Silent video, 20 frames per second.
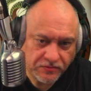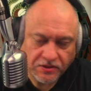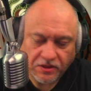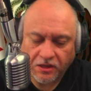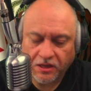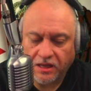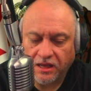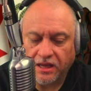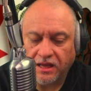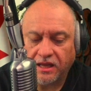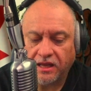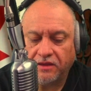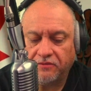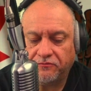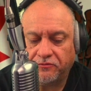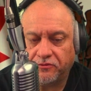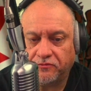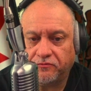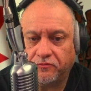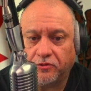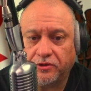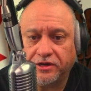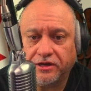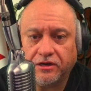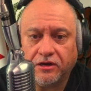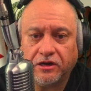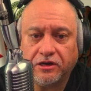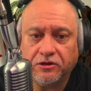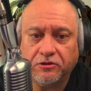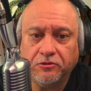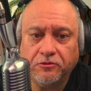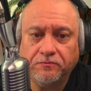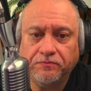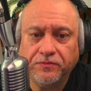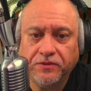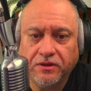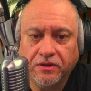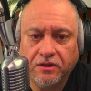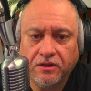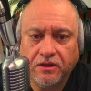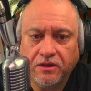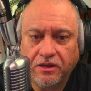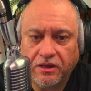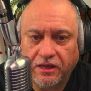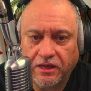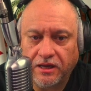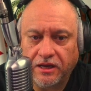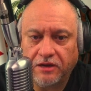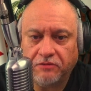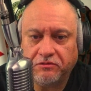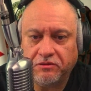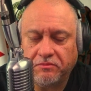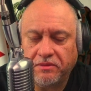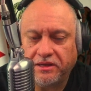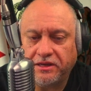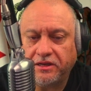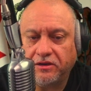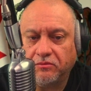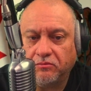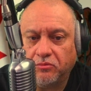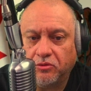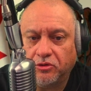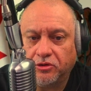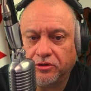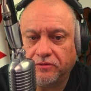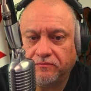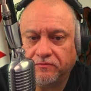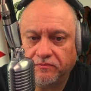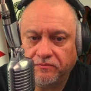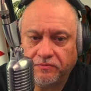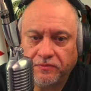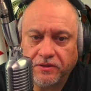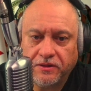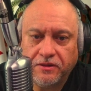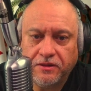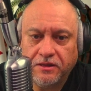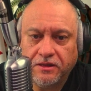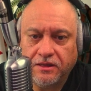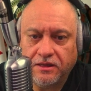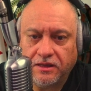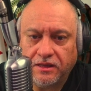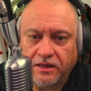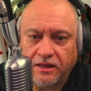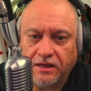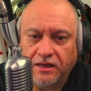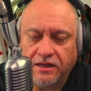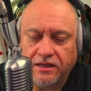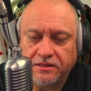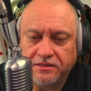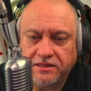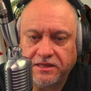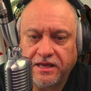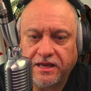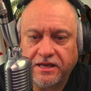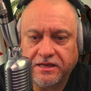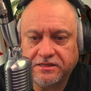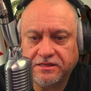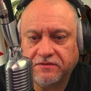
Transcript: for foreign cargo remaining on board. The ISF